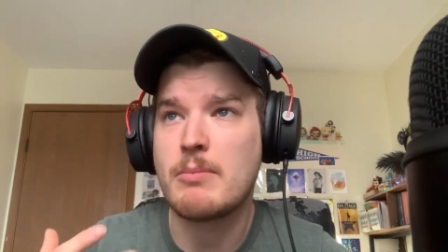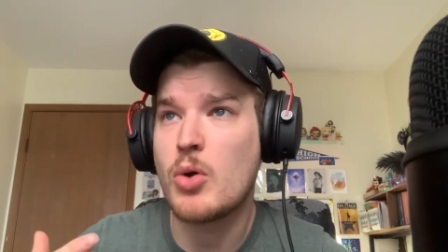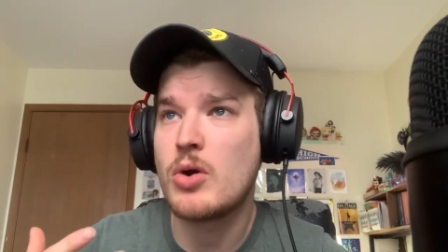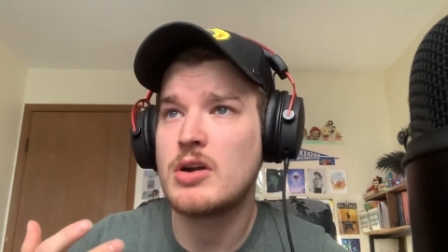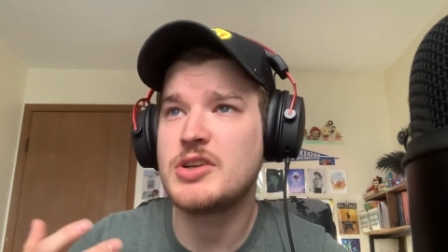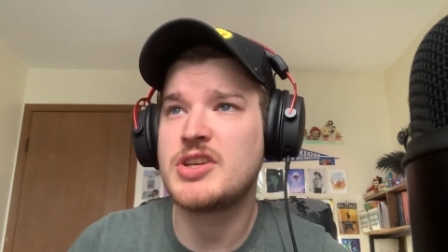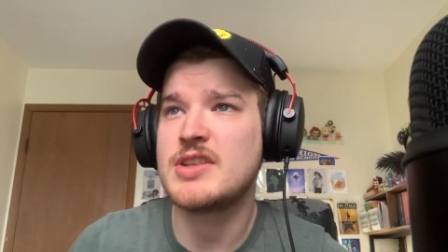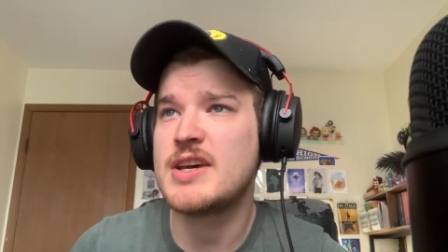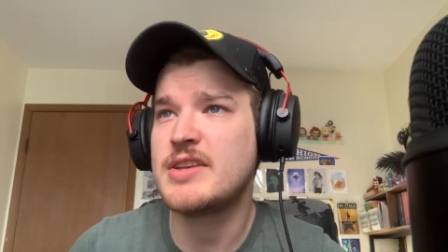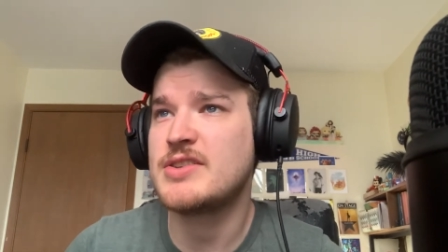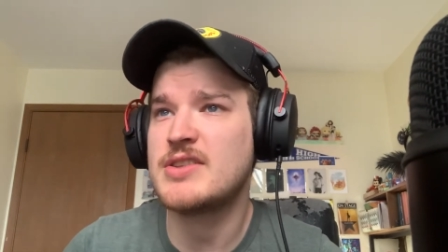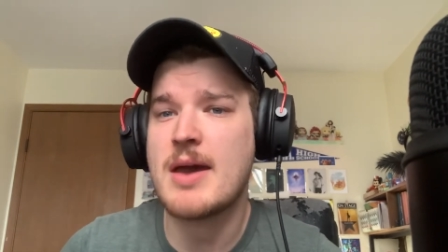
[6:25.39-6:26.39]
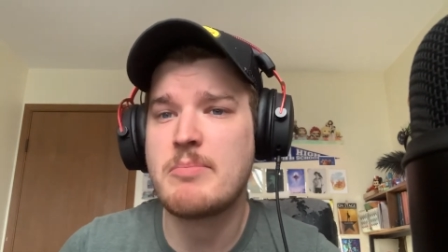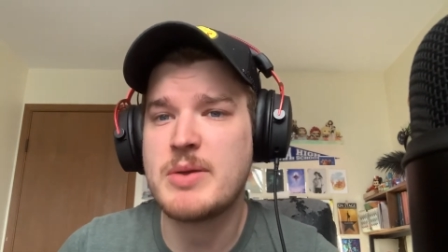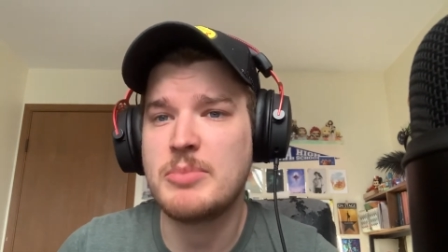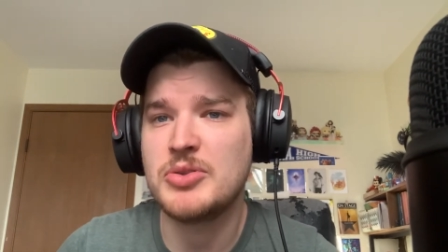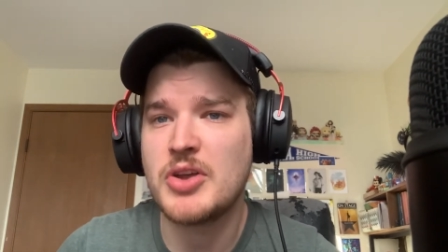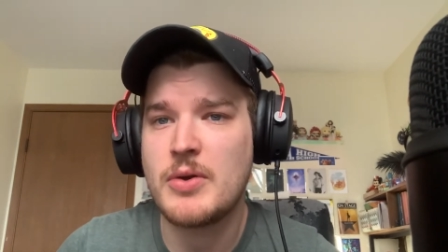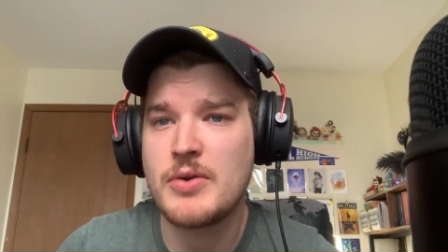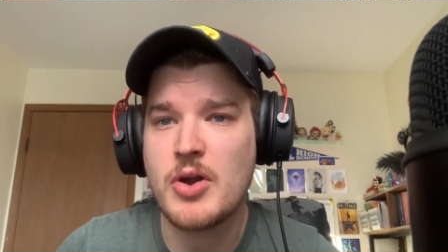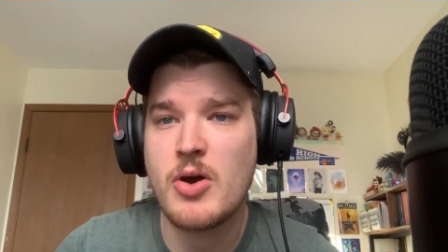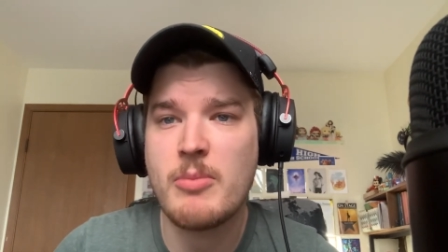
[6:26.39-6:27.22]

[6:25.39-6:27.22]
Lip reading: more to this that people don't know